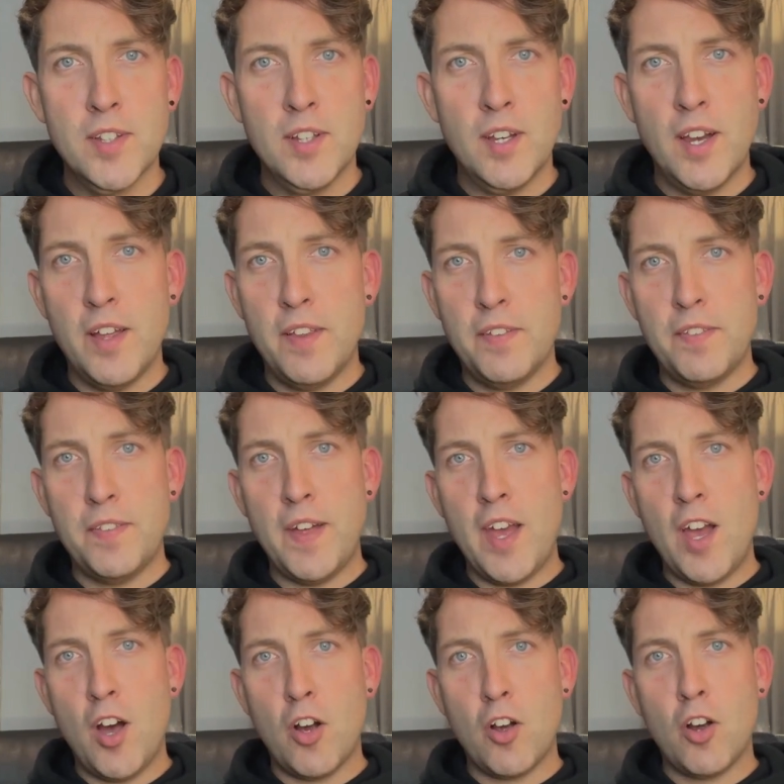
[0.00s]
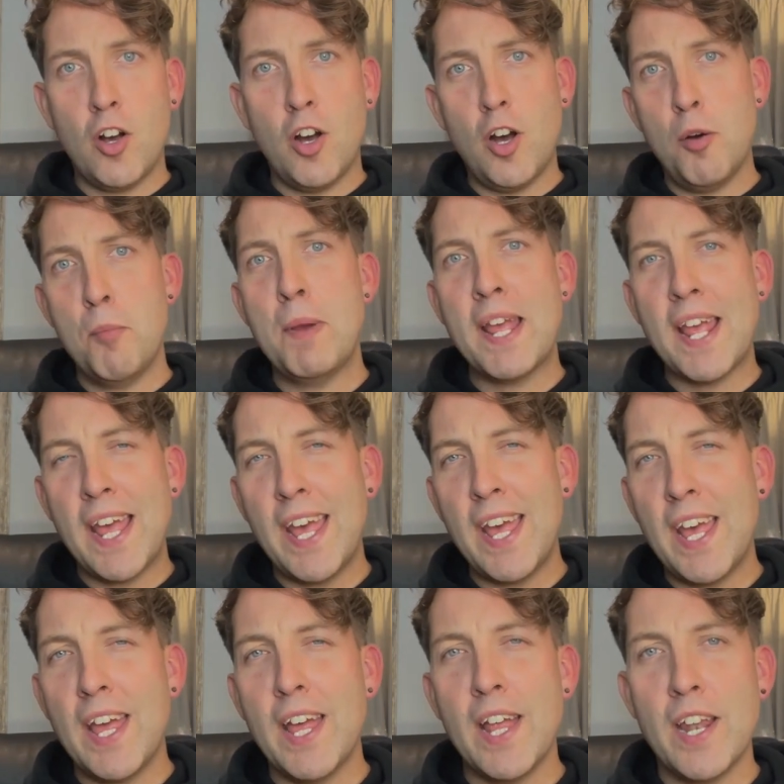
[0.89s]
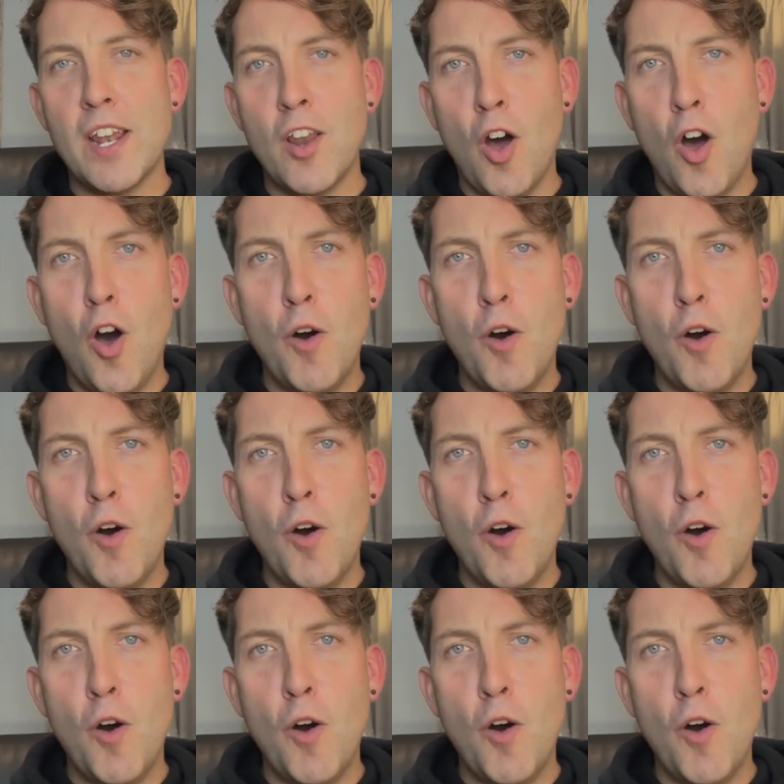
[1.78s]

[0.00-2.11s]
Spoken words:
They are coming in